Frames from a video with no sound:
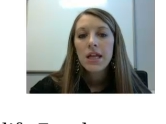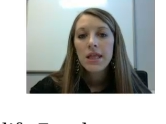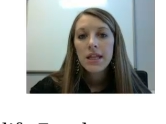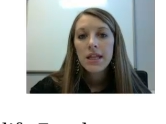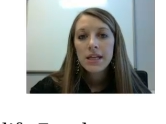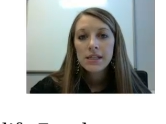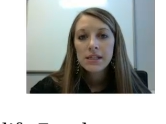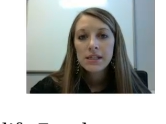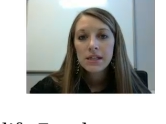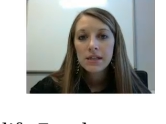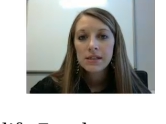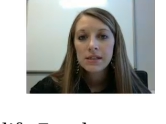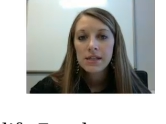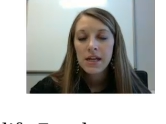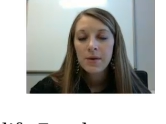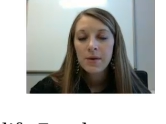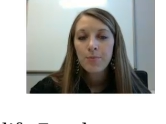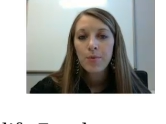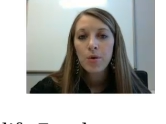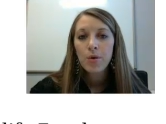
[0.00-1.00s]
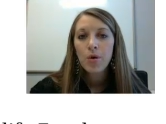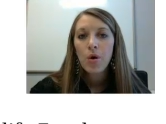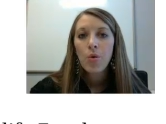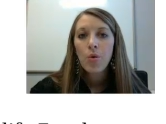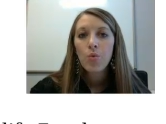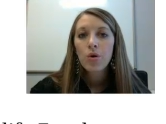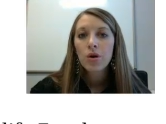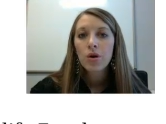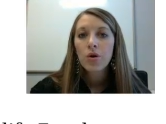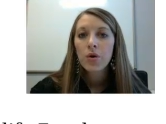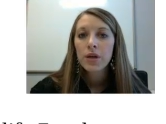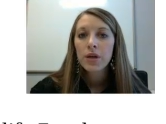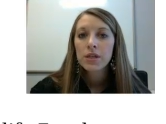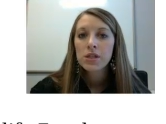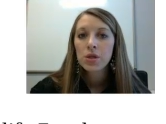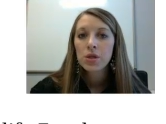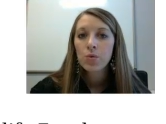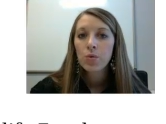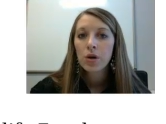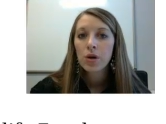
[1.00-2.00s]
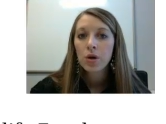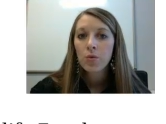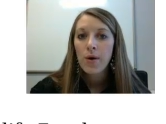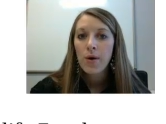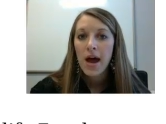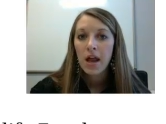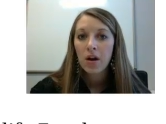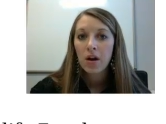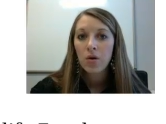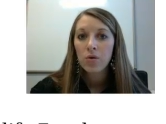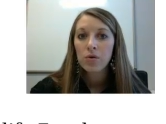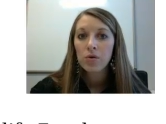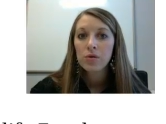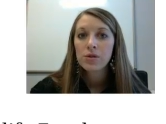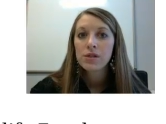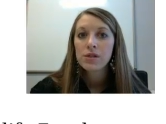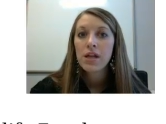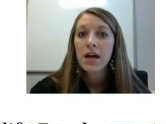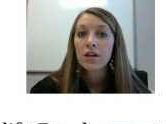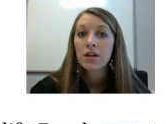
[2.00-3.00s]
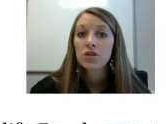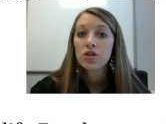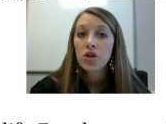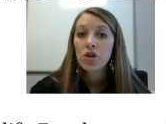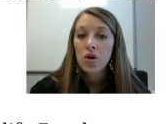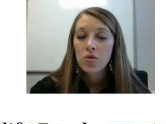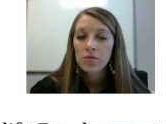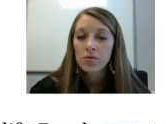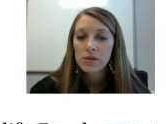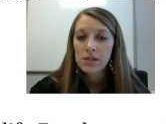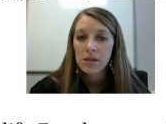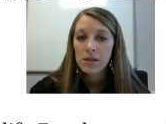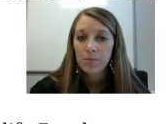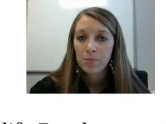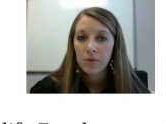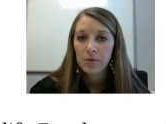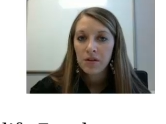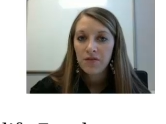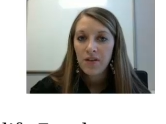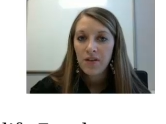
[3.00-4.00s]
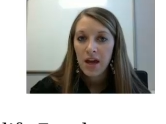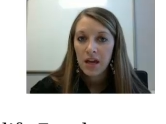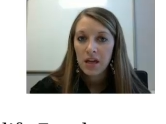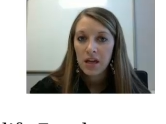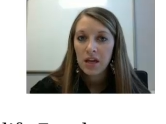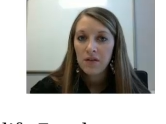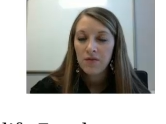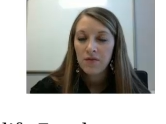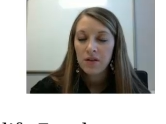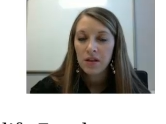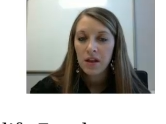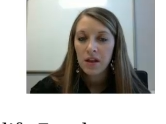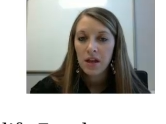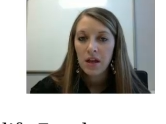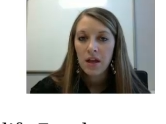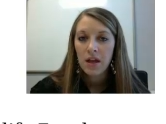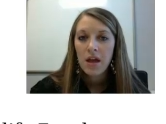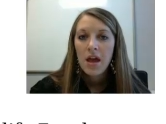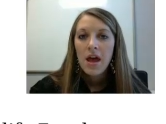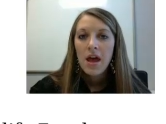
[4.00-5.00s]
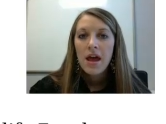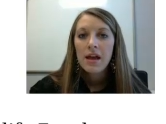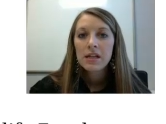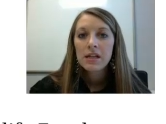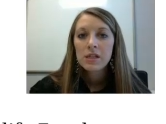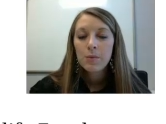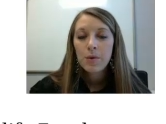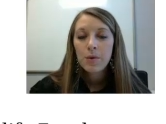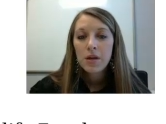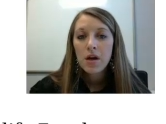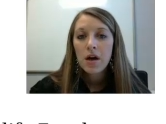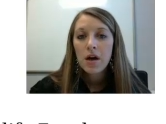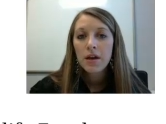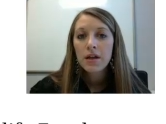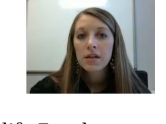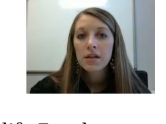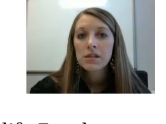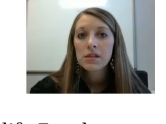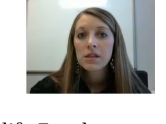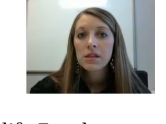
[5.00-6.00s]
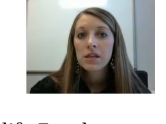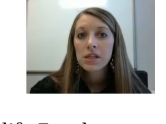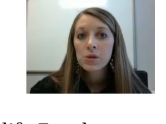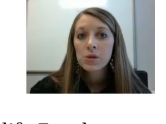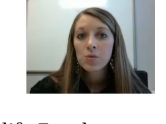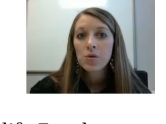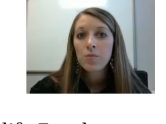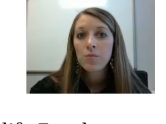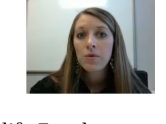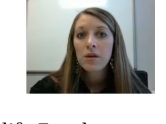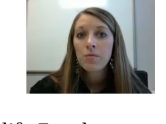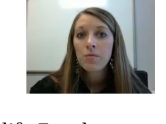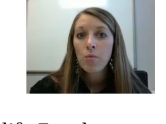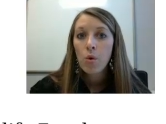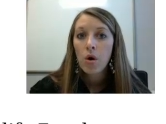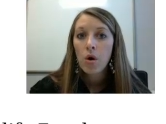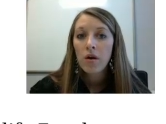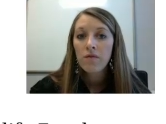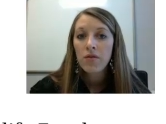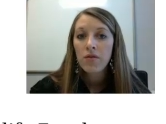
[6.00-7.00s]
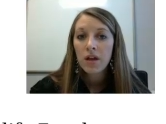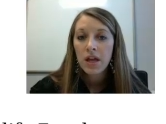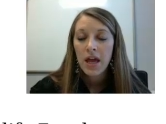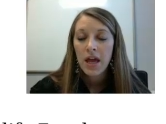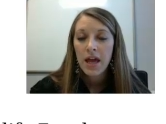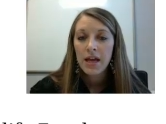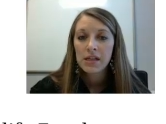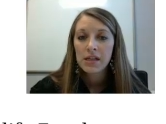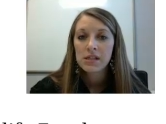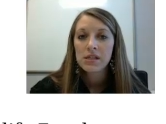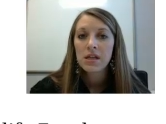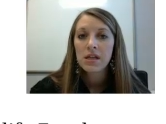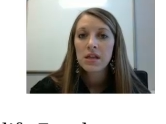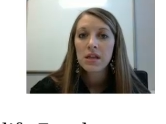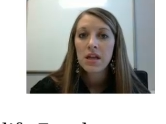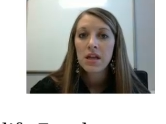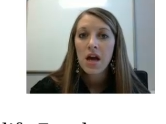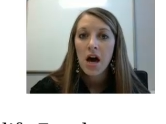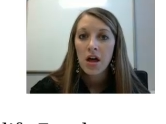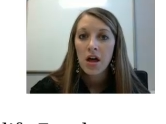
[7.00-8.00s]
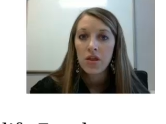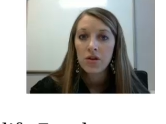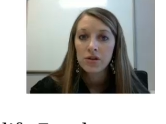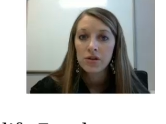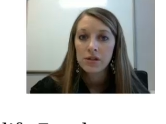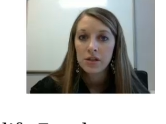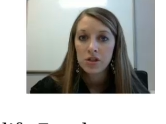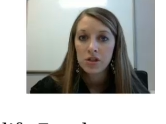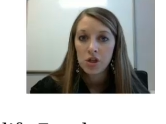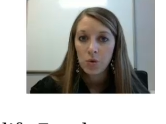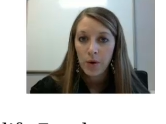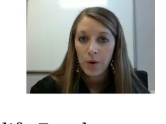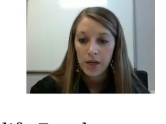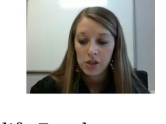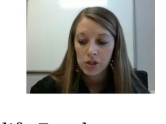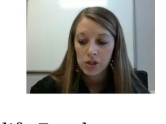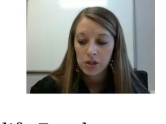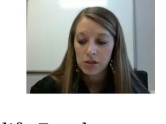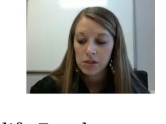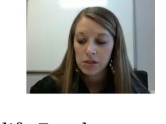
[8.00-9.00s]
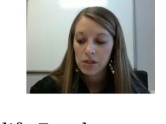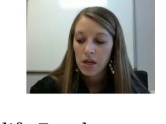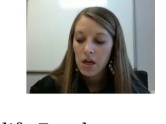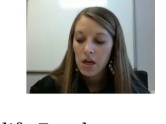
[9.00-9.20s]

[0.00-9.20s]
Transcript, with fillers: In this example, we're going to work radicals that don't simplify evenly, and to be honest, this will be more of the case than the other situation.